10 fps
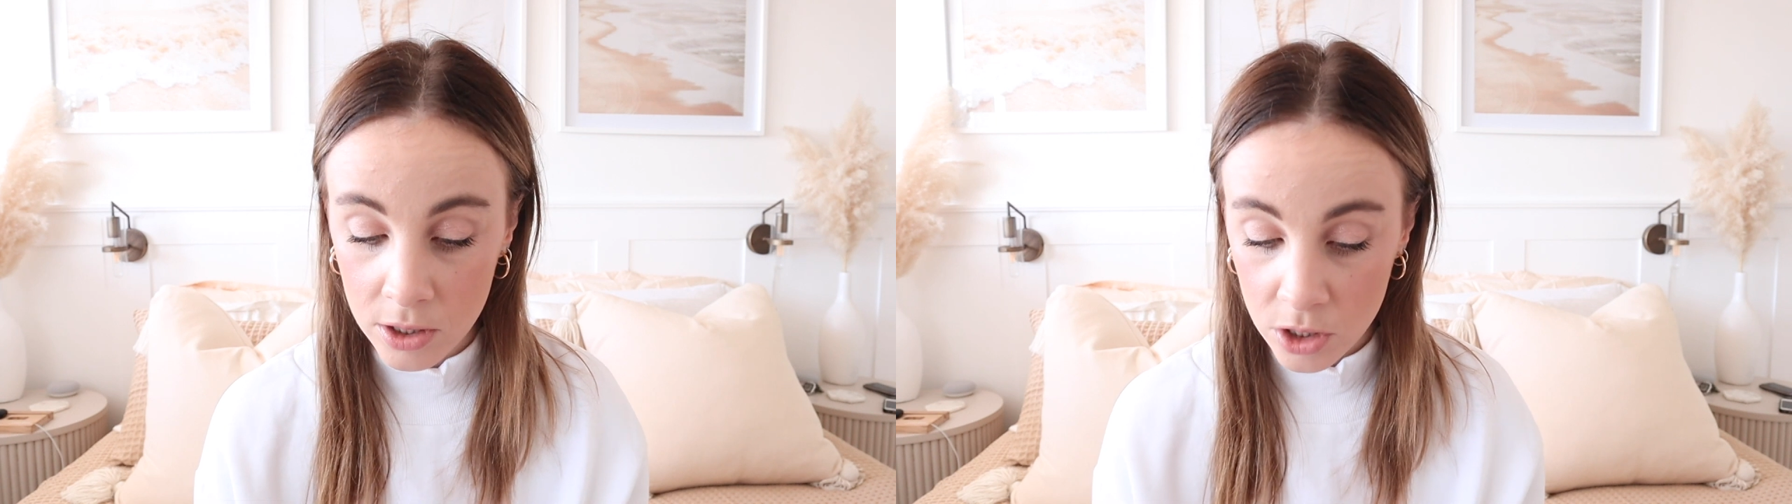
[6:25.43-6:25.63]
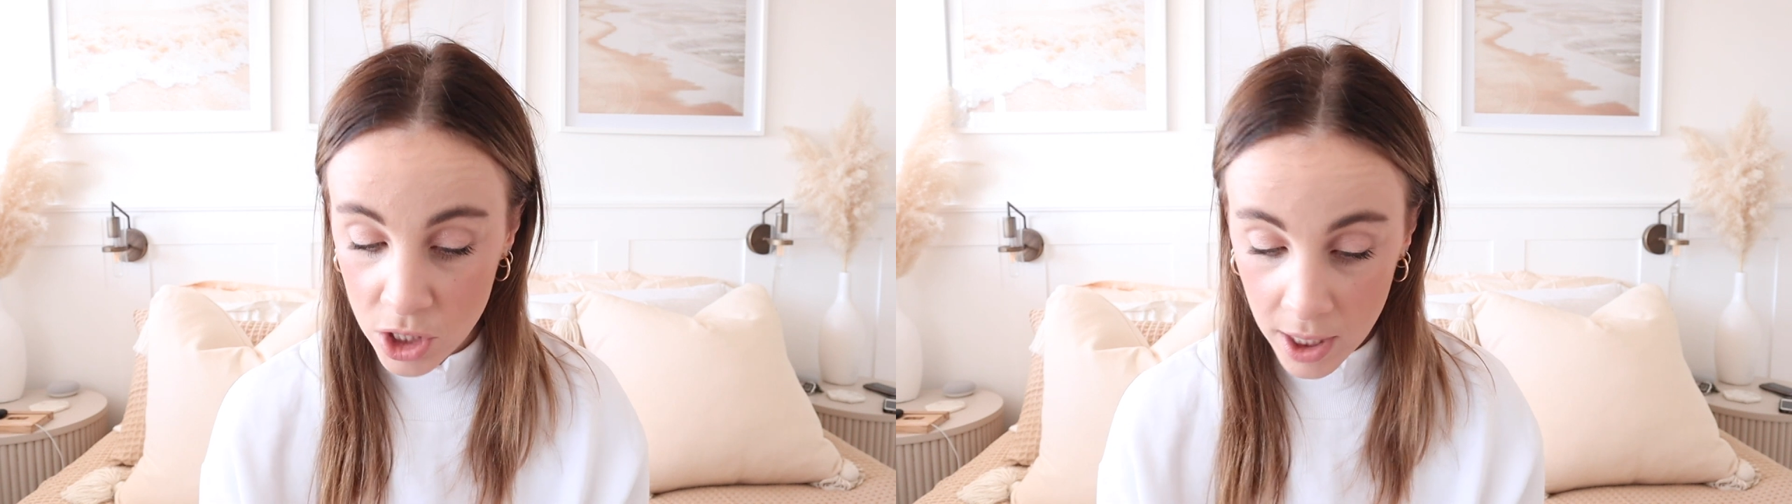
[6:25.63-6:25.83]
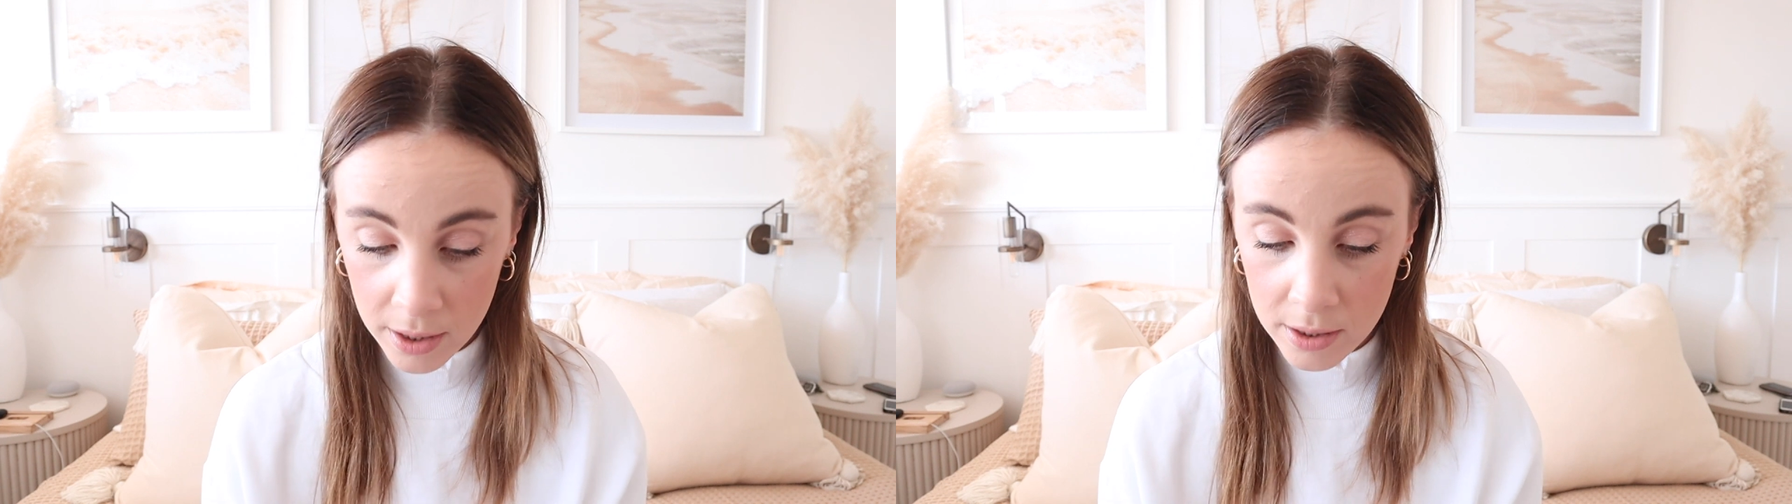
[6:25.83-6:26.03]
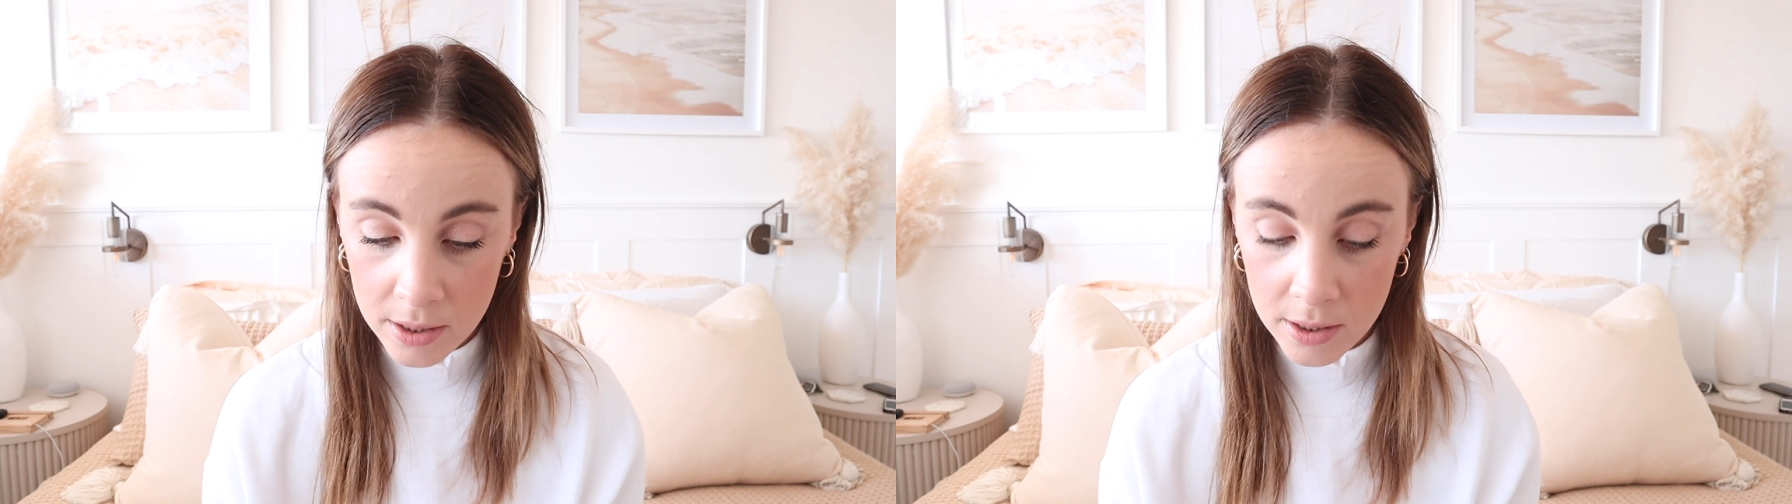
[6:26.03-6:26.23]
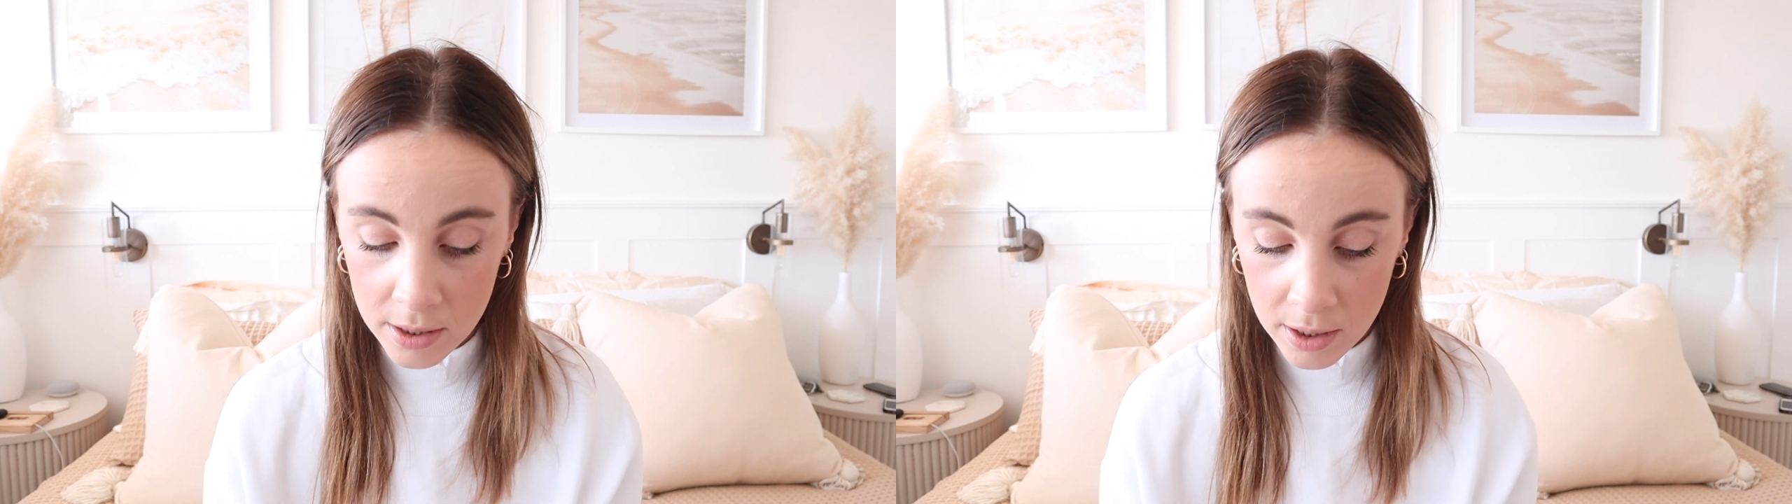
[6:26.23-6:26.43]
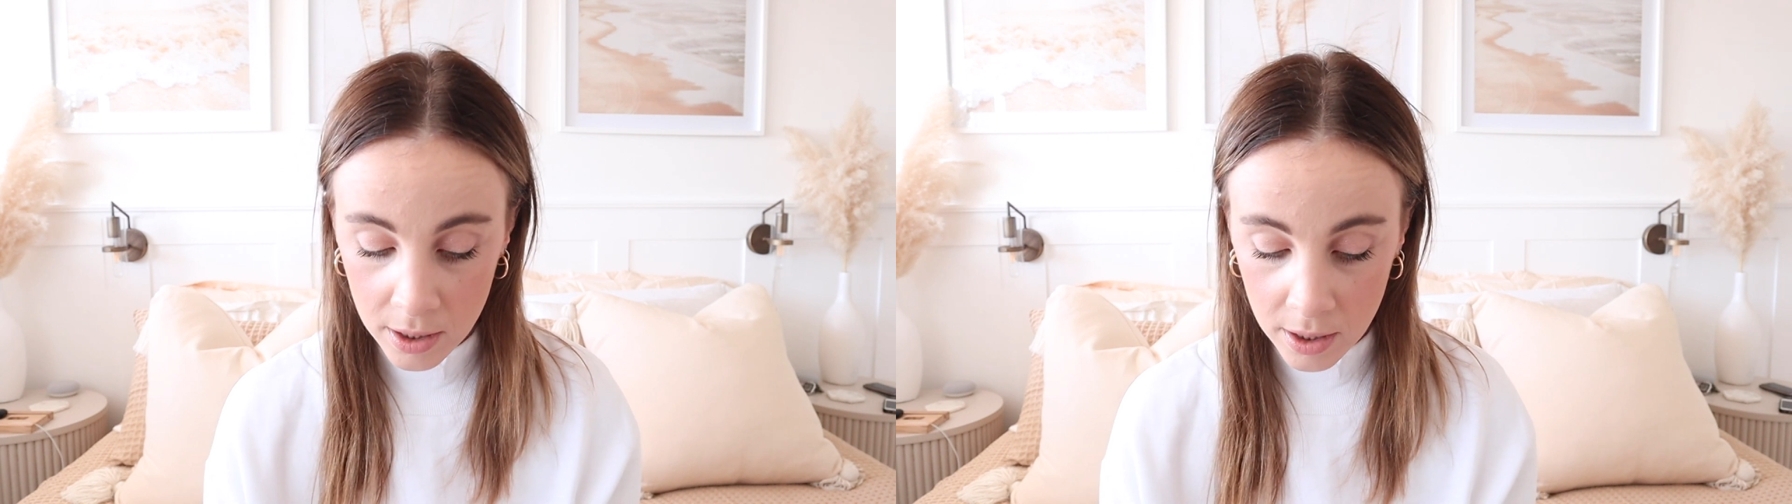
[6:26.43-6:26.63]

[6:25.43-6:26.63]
Checkers.